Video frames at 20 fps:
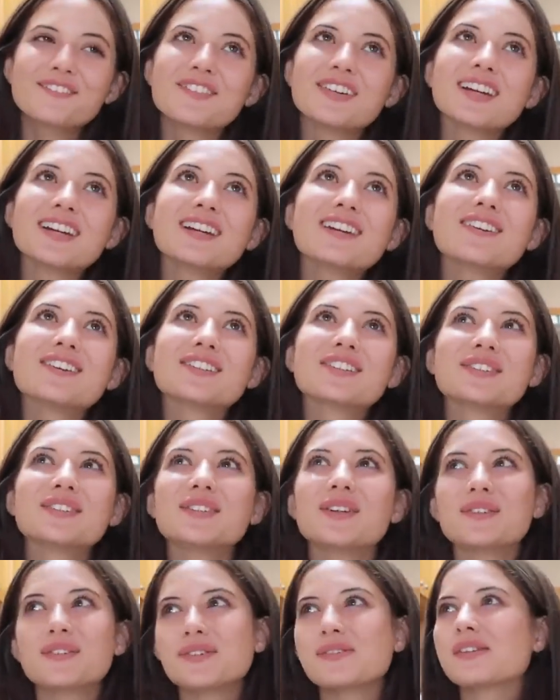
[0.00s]
But I also
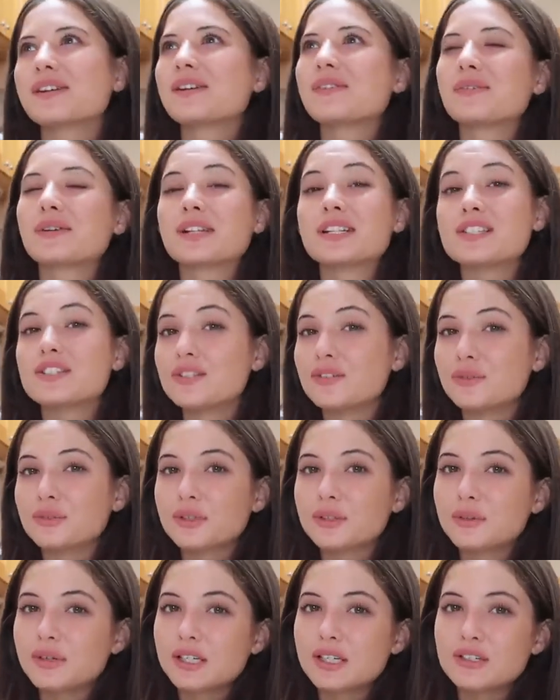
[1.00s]
don't know what I want to do
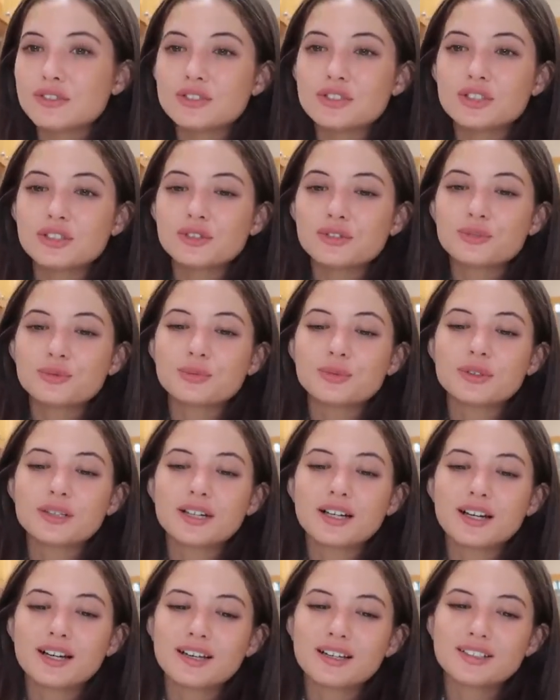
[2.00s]
with my YouTube.
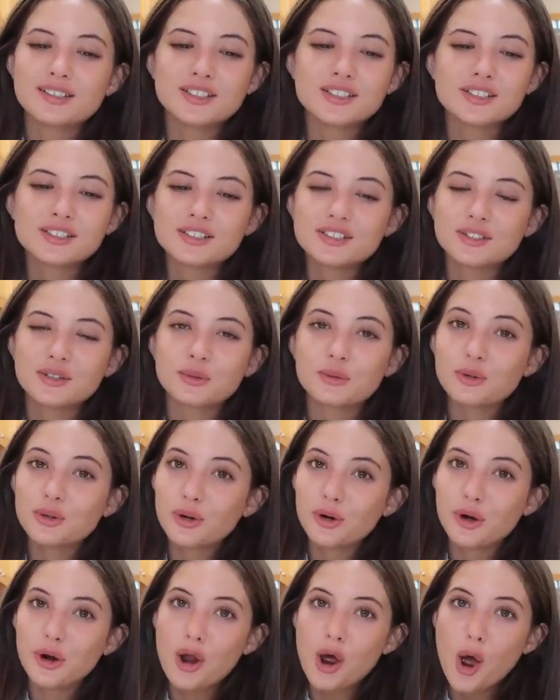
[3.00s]
I just
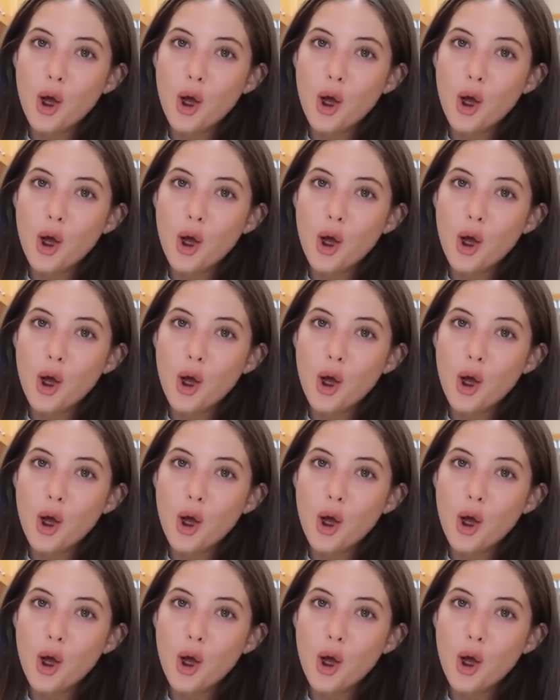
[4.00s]
don't